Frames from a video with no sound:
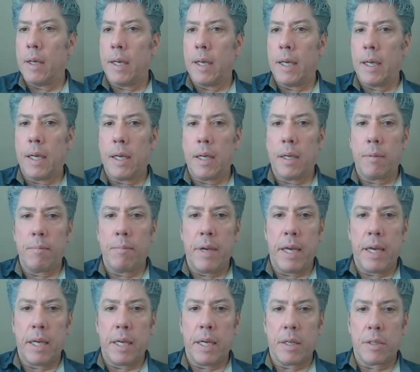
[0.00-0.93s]
and
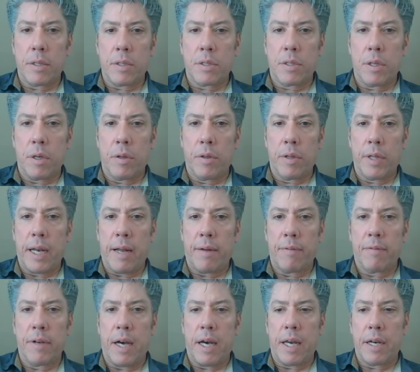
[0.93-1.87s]
make it so that
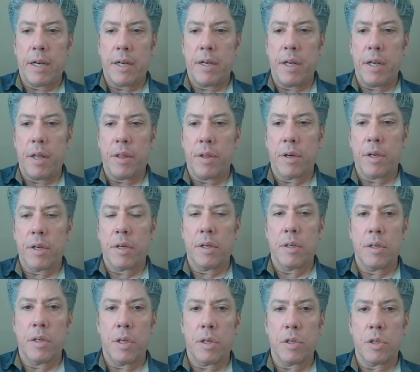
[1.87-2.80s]
I've got another
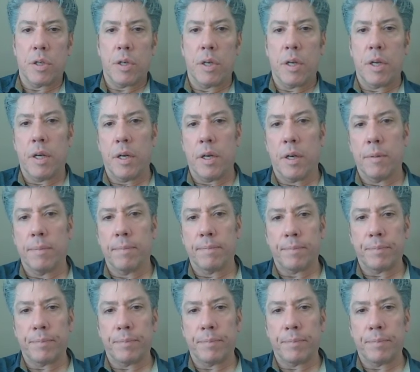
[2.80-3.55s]
condition here